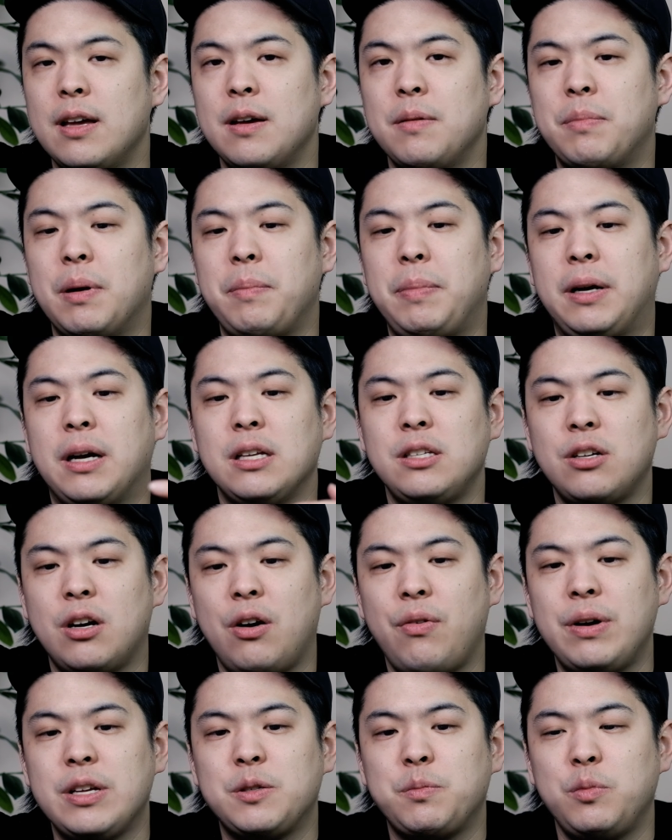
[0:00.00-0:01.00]
But because you're
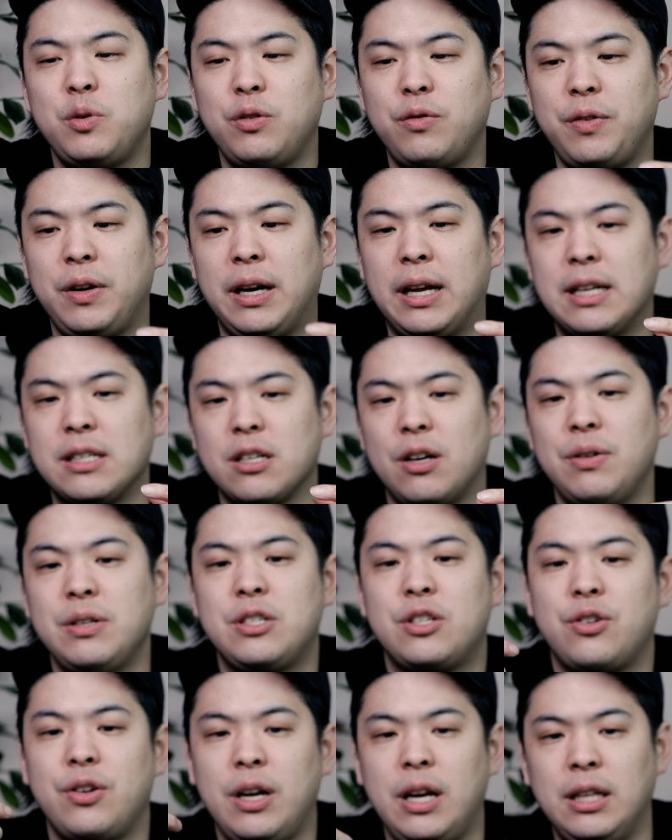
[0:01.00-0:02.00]
always moving and it's always
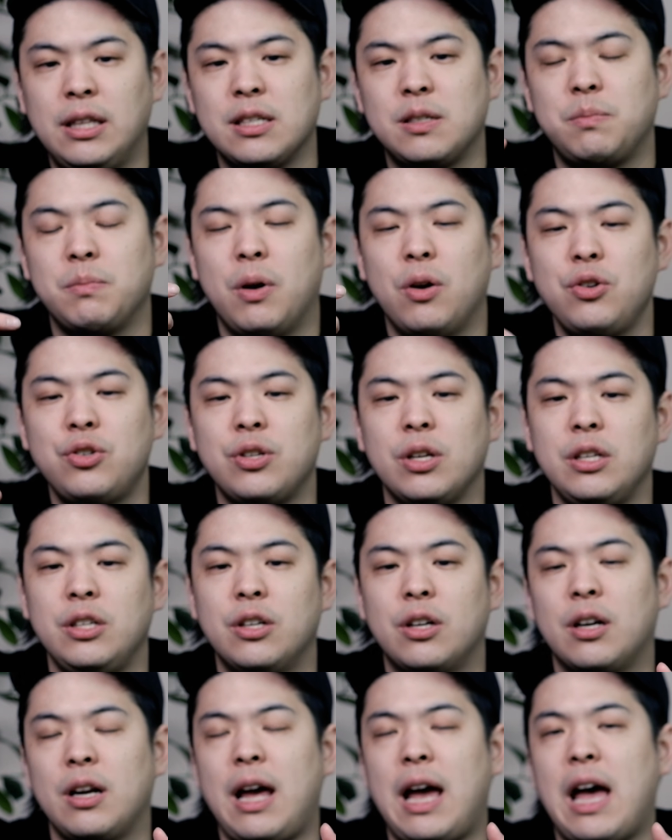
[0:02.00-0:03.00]
creating this motion,
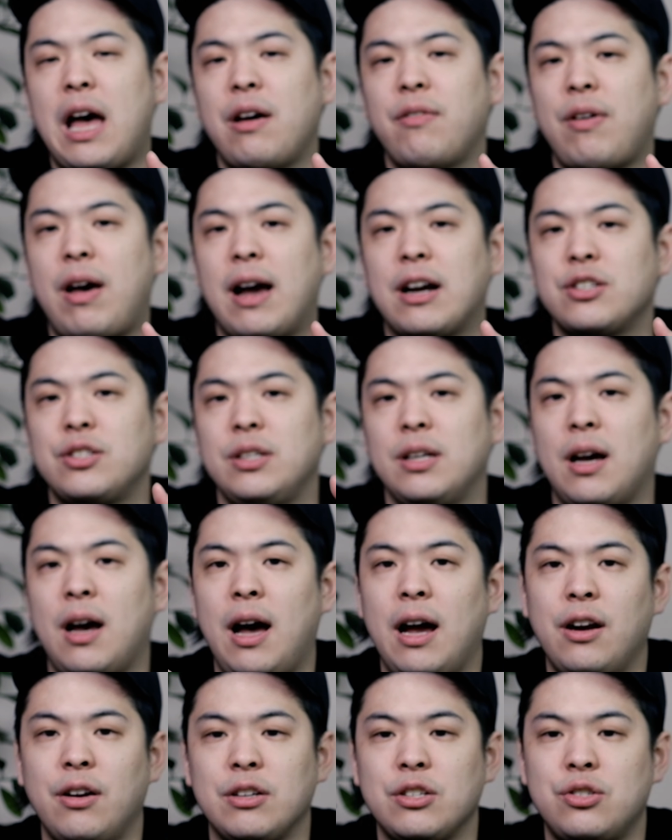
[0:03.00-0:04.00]
you're going to have actually a
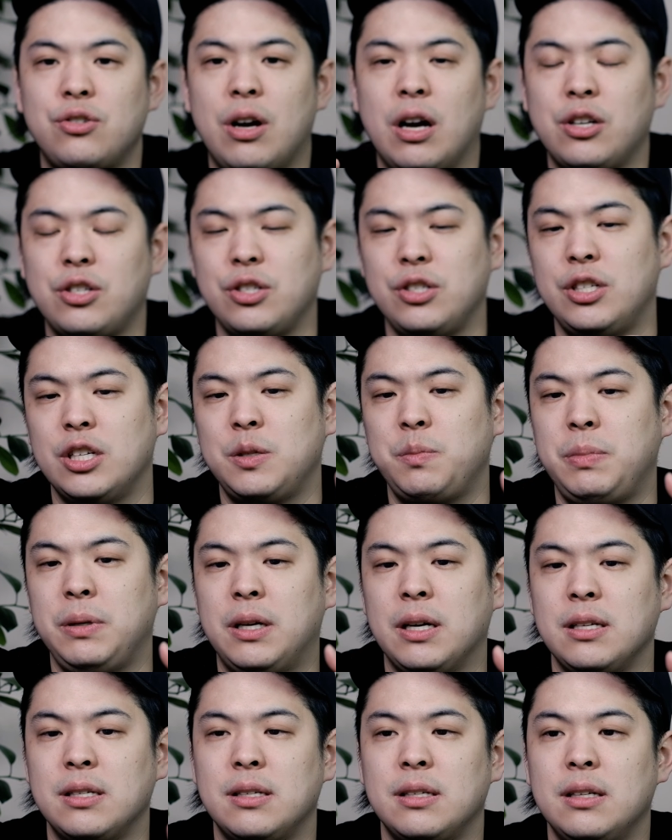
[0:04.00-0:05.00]
higher extraction just
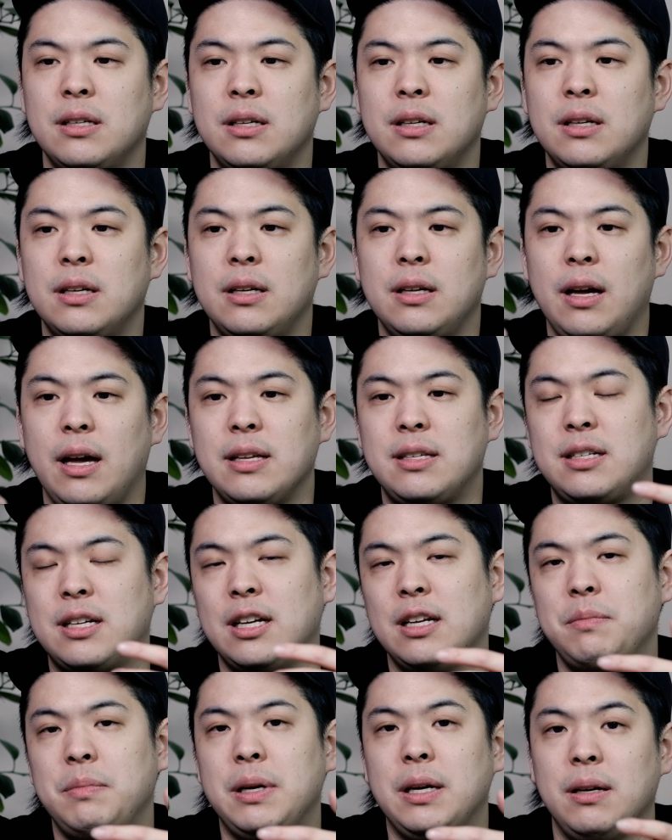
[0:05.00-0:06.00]
because it's going
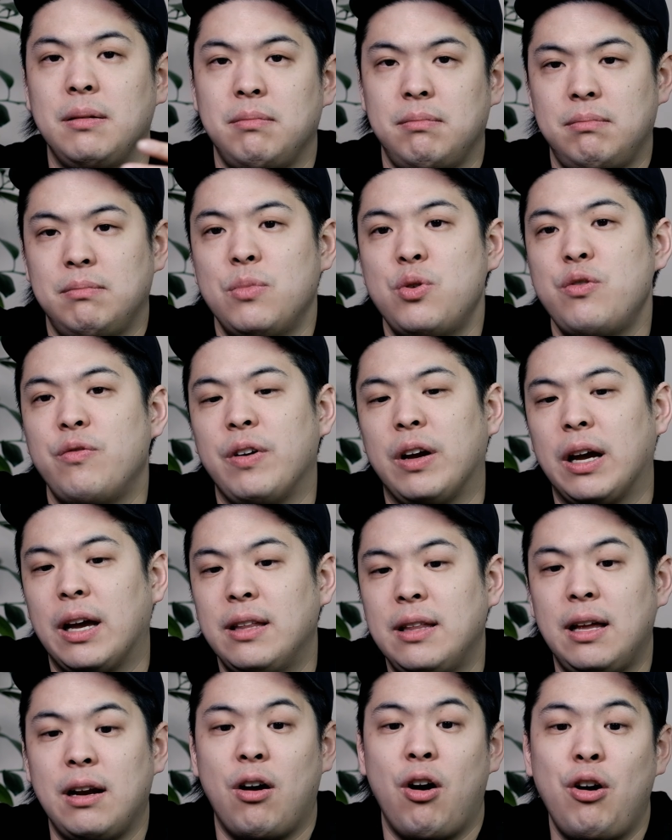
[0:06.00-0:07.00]
to be moving.
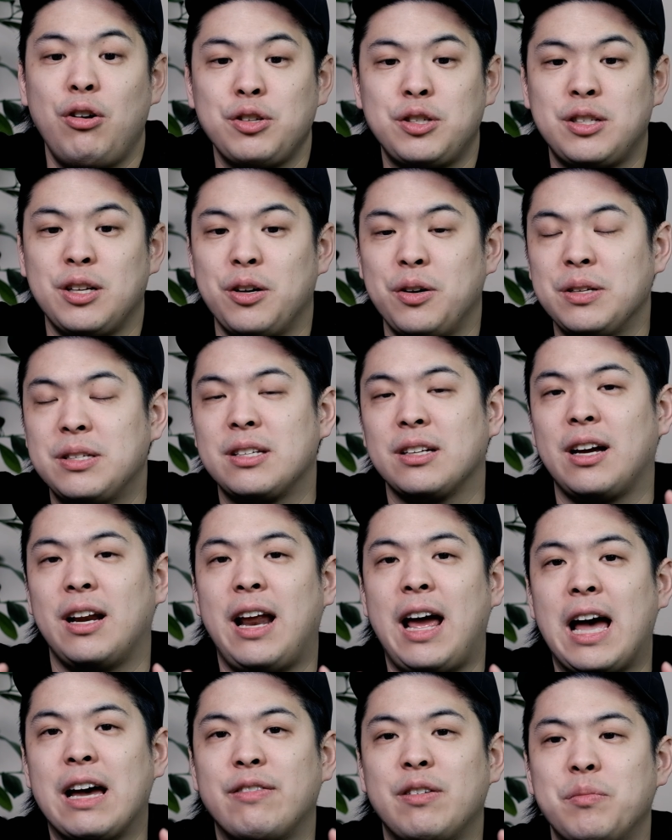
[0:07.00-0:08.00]
And then also it's going to
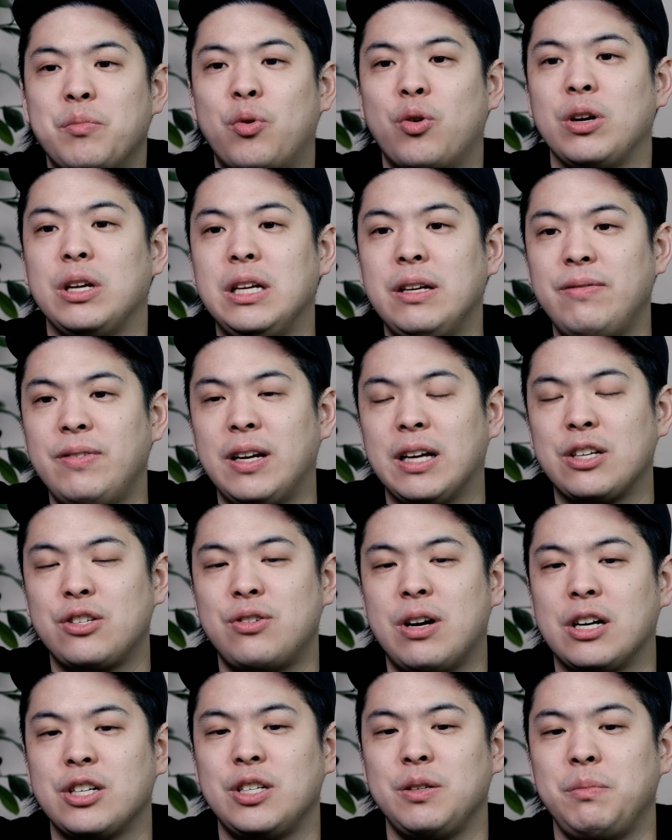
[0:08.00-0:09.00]
have a more even
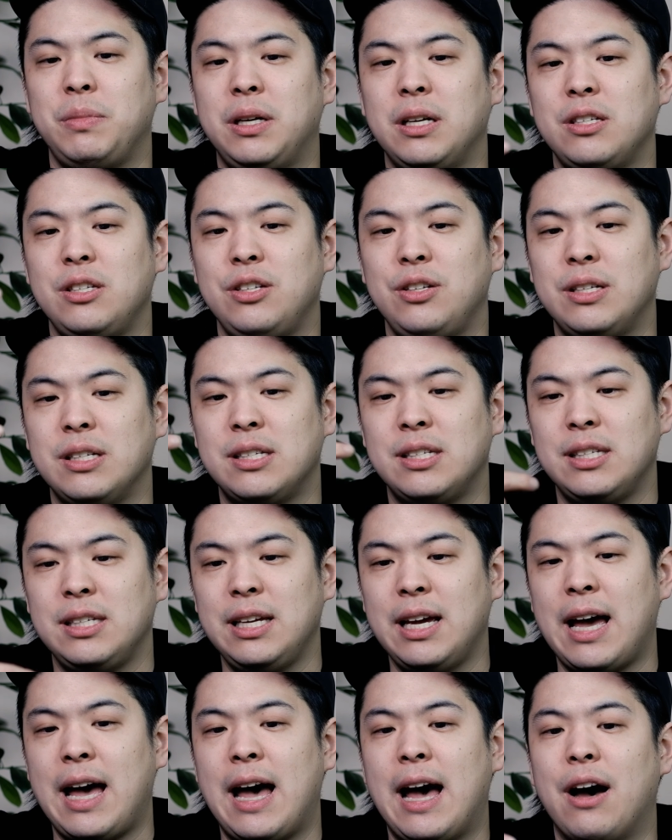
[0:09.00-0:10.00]
extraction because you can see
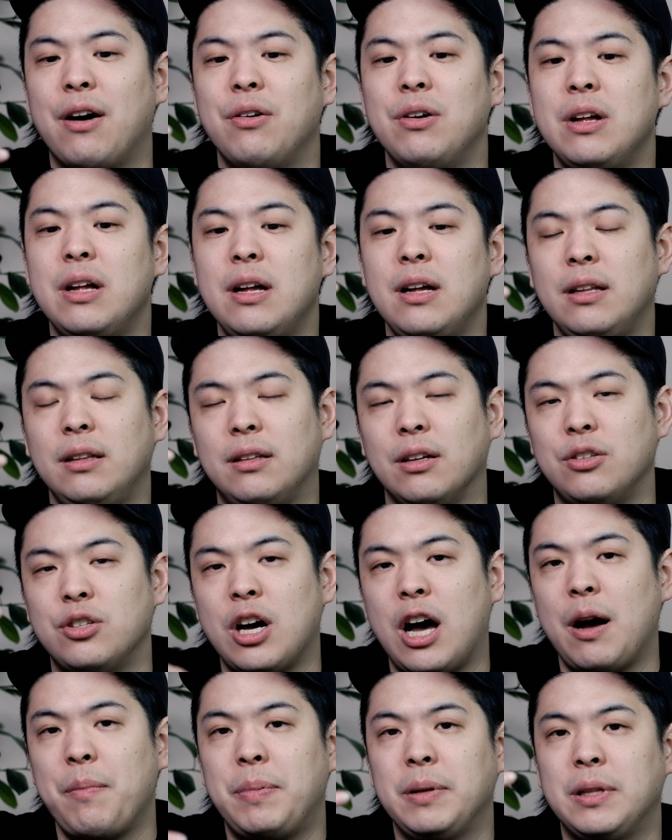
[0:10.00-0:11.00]
how the
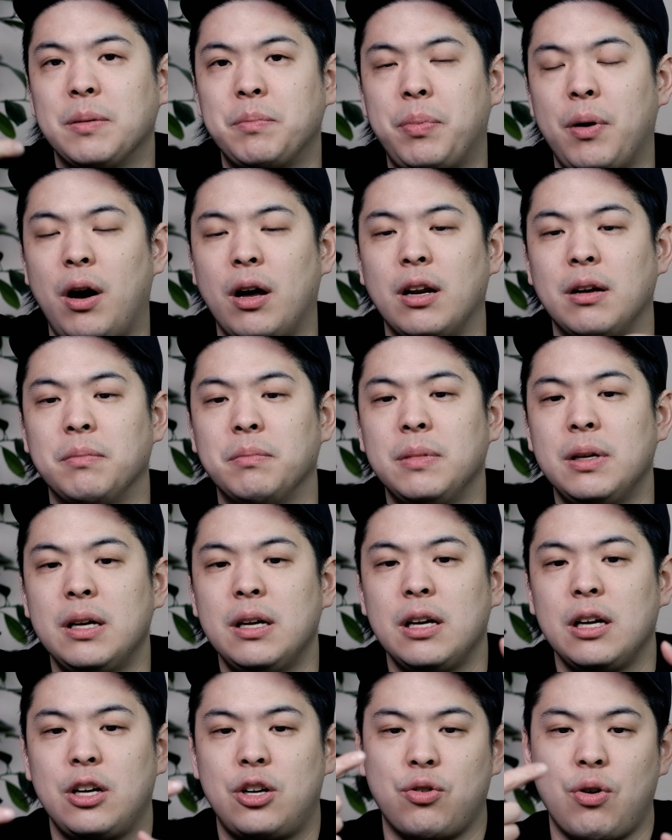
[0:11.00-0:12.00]
top and the bottom
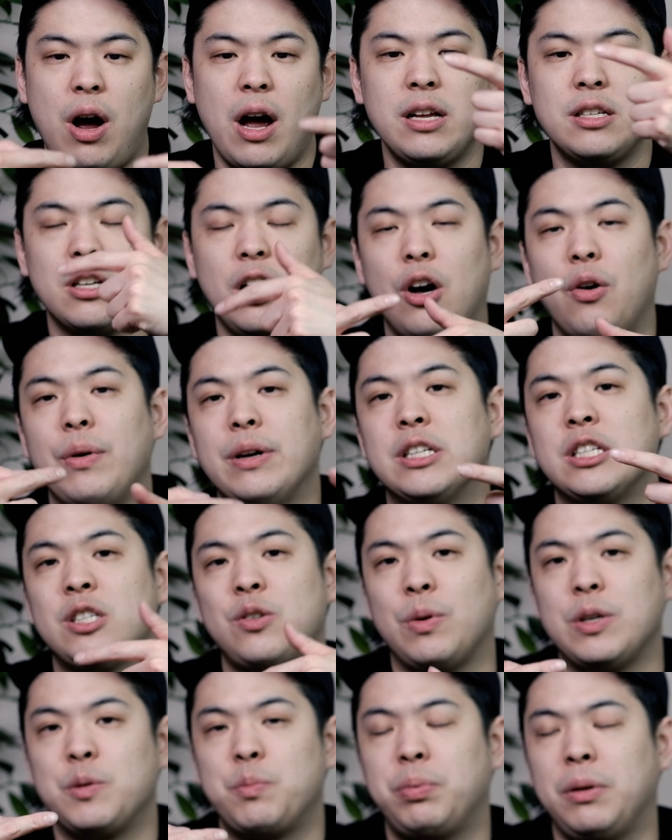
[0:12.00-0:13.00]
grinds always
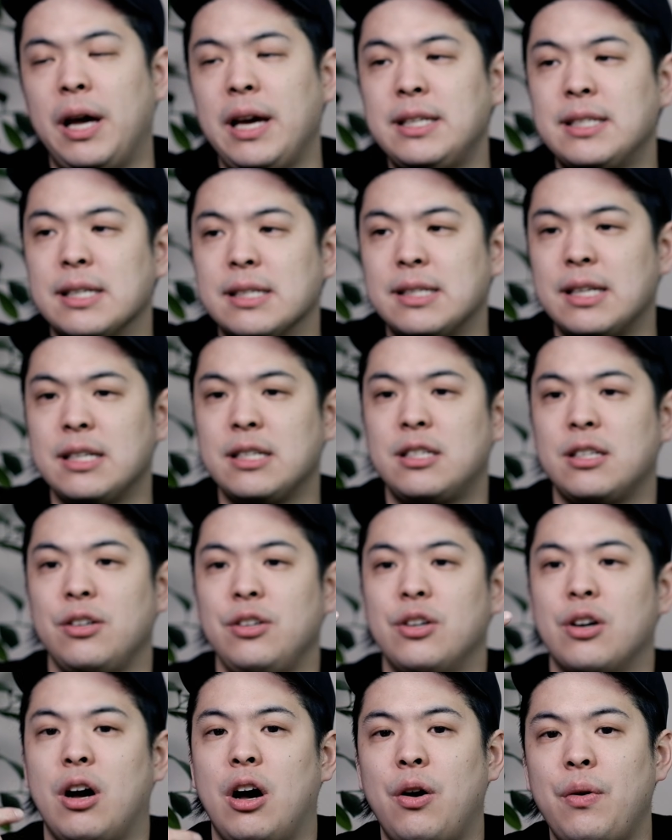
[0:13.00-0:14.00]
switch places. And so
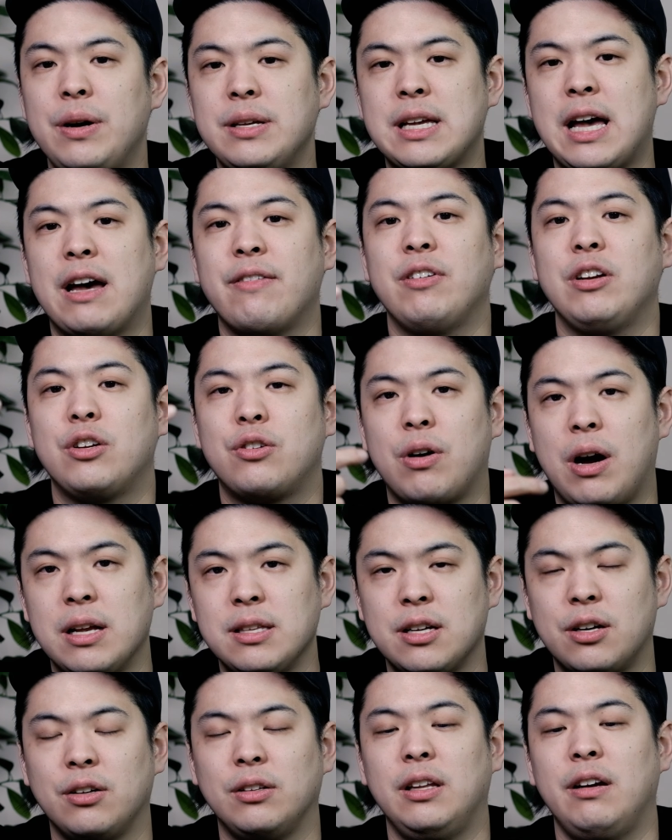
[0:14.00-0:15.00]
you're always having grinds
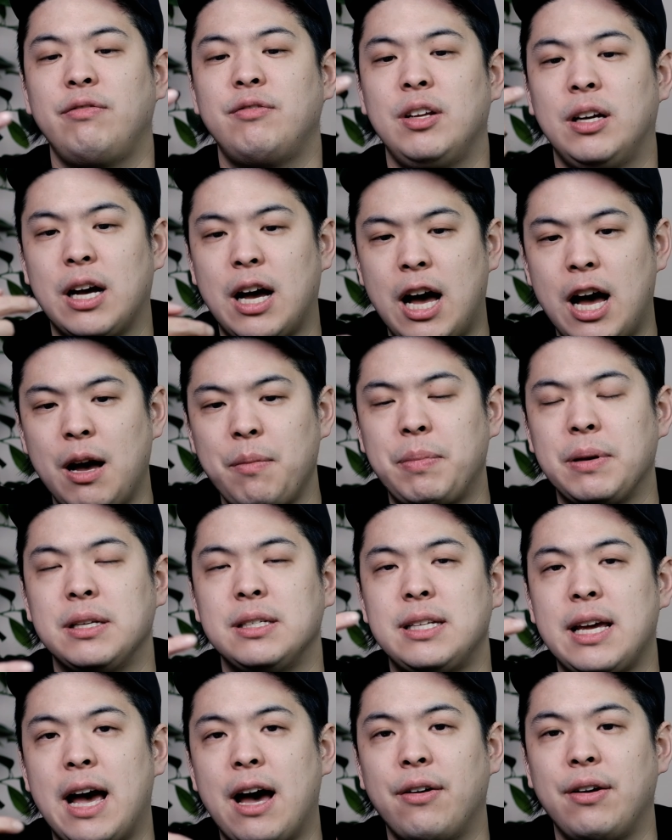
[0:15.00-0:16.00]
that are lifting up and
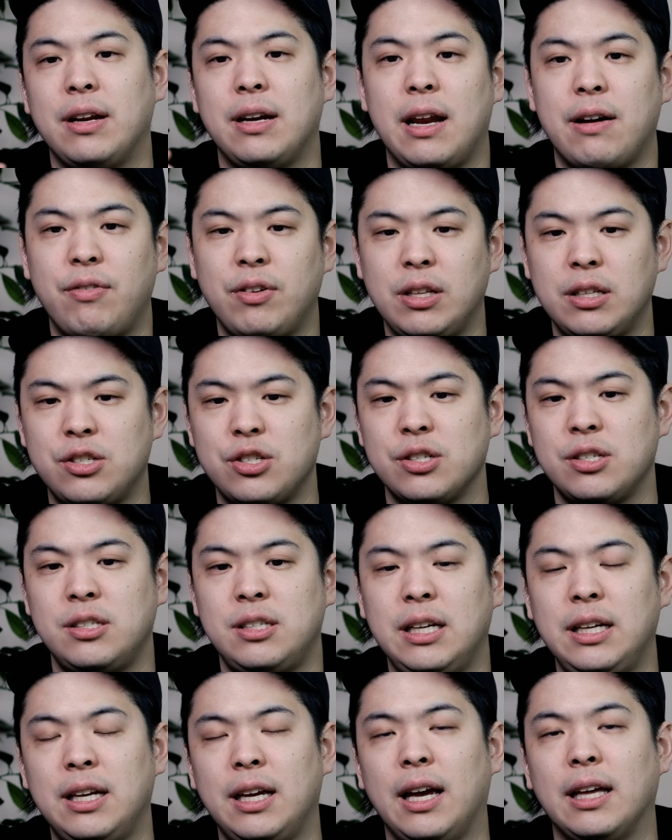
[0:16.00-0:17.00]
down and everything's just
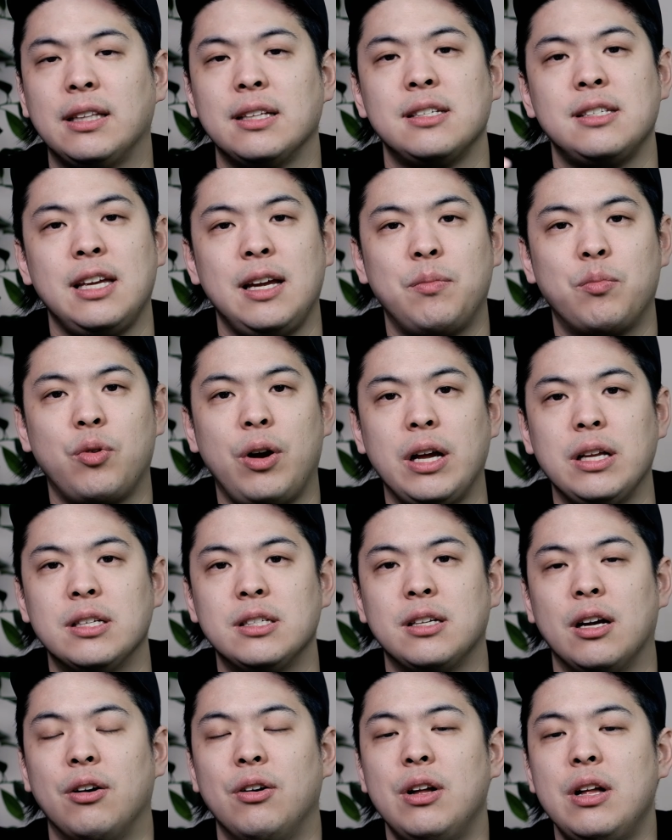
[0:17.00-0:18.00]
sinking at the same rate.
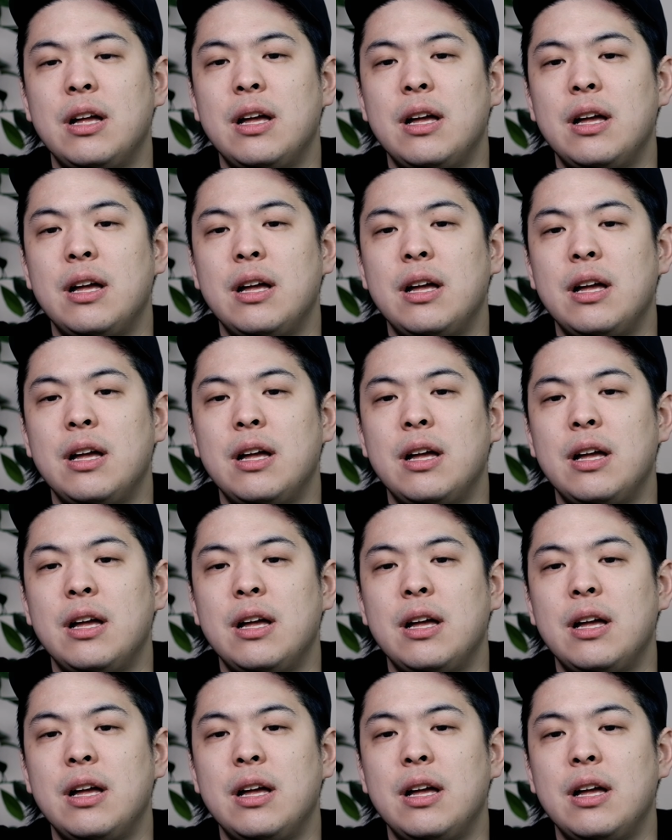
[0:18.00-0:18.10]
So